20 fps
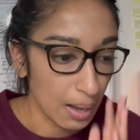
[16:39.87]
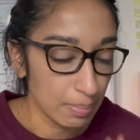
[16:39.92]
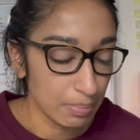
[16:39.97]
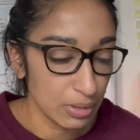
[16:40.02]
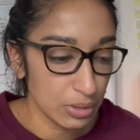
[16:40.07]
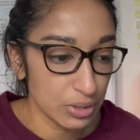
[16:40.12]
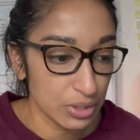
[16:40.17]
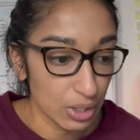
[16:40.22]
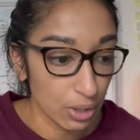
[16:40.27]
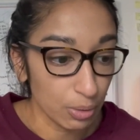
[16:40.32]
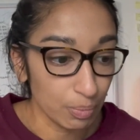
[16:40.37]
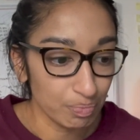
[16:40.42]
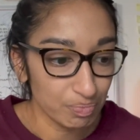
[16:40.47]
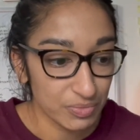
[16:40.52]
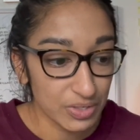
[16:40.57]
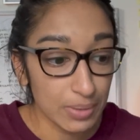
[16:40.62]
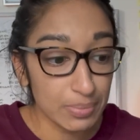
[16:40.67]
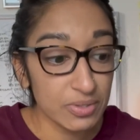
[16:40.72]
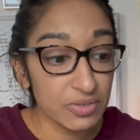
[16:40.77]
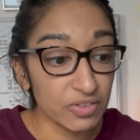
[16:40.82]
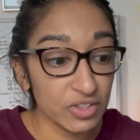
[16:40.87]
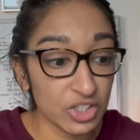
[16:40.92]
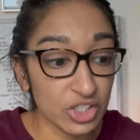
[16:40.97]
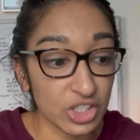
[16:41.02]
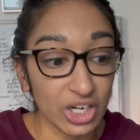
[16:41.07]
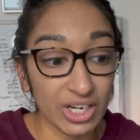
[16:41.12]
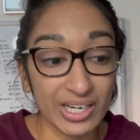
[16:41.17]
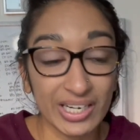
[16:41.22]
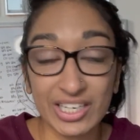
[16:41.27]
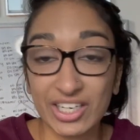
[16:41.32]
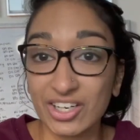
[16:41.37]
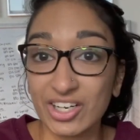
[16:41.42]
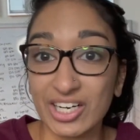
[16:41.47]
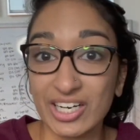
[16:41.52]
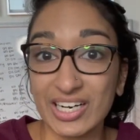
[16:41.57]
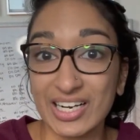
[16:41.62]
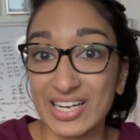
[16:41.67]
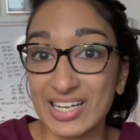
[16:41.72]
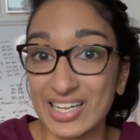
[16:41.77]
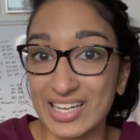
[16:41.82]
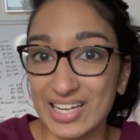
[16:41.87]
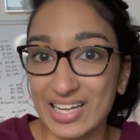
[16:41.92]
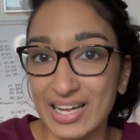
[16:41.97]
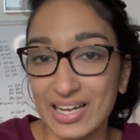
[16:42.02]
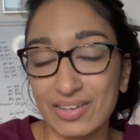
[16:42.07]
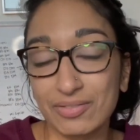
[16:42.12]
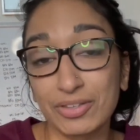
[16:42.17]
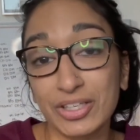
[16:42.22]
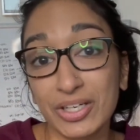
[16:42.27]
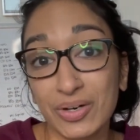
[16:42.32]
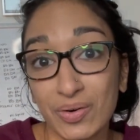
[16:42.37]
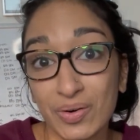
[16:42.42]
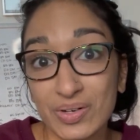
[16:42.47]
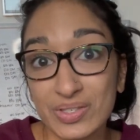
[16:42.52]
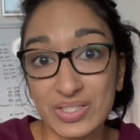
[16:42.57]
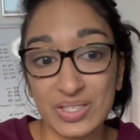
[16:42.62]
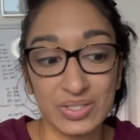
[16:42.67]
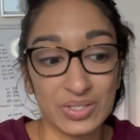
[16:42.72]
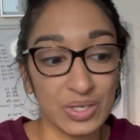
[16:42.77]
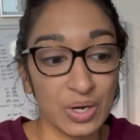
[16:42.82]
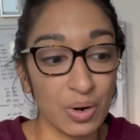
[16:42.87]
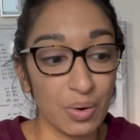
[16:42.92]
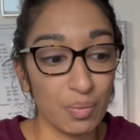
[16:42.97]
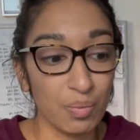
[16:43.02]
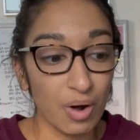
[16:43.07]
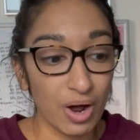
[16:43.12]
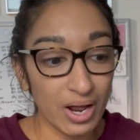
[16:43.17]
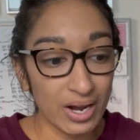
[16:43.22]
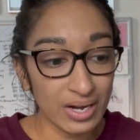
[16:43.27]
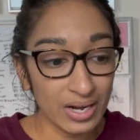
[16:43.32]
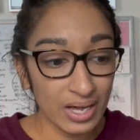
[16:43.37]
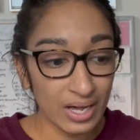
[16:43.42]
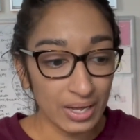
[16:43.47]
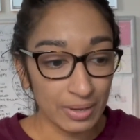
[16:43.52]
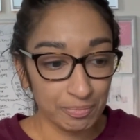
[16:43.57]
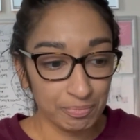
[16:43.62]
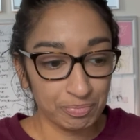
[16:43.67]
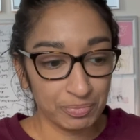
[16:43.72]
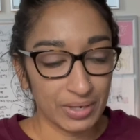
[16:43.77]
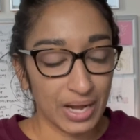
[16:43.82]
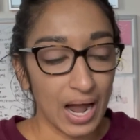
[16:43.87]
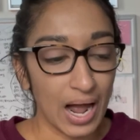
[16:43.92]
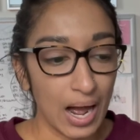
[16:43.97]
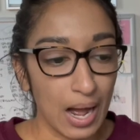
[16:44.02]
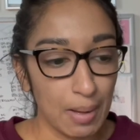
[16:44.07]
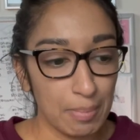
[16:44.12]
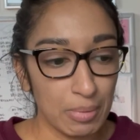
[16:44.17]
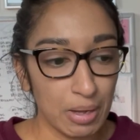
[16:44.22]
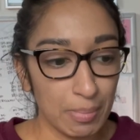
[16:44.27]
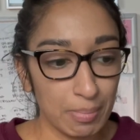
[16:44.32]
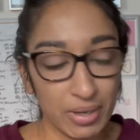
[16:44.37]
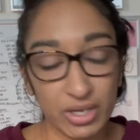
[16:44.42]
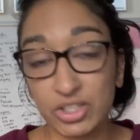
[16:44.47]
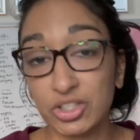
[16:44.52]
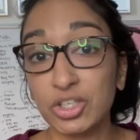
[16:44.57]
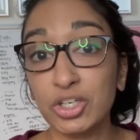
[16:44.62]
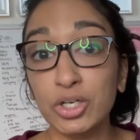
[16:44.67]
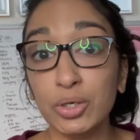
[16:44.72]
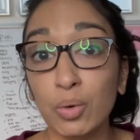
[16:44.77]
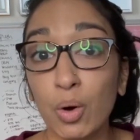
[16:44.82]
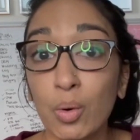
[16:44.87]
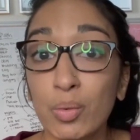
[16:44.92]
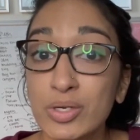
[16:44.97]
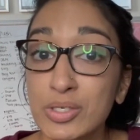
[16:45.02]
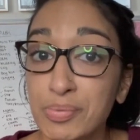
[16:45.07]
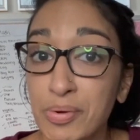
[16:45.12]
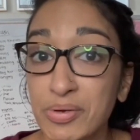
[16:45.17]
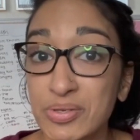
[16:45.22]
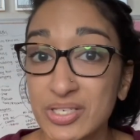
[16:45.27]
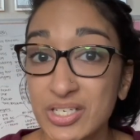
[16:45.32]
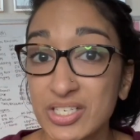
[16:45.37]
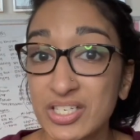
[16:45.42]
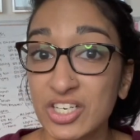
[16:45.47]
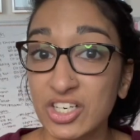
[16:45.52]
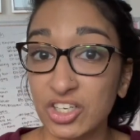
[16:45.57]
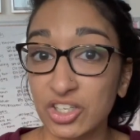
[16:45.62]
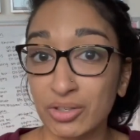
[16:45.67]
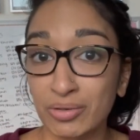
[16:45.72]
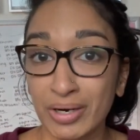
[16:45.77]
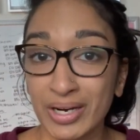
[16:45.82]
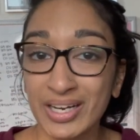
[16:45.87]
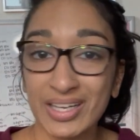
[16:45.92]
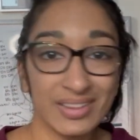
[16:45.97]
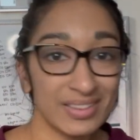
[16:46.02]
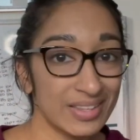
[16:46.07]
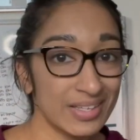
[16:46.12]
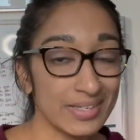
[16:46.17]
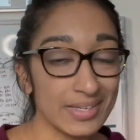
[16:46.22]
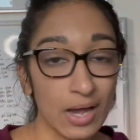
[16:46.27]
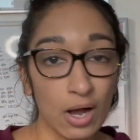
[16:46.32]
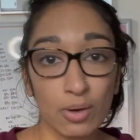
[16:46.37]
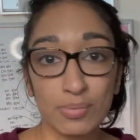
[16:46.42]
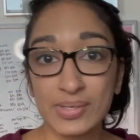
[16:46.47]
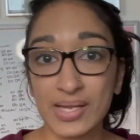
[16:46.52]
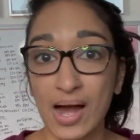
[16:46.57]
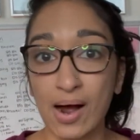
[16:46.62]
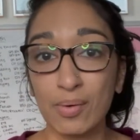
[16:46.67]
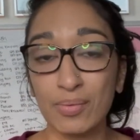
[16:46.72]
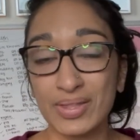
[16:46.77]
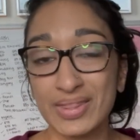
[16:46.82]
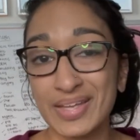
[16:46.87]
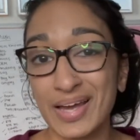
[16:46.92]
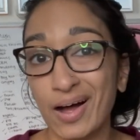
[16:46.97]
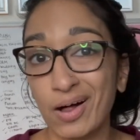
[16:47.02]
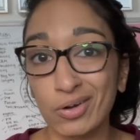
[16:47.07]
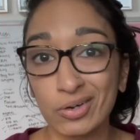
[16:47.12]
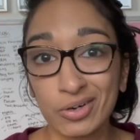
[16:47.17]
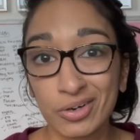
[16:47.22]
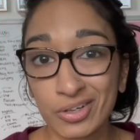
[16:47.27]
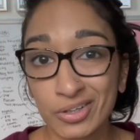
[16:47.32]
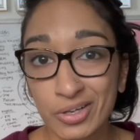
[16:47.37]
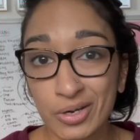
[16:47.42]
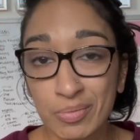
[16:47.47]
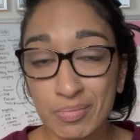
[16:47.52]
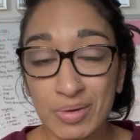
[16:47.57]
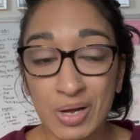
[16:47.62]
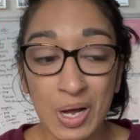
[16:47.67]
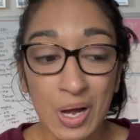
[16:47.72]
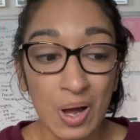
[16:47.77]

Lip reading: So tips for sharing your reels. So one, make sure you always post it to your grid. This helps out with the algorithm.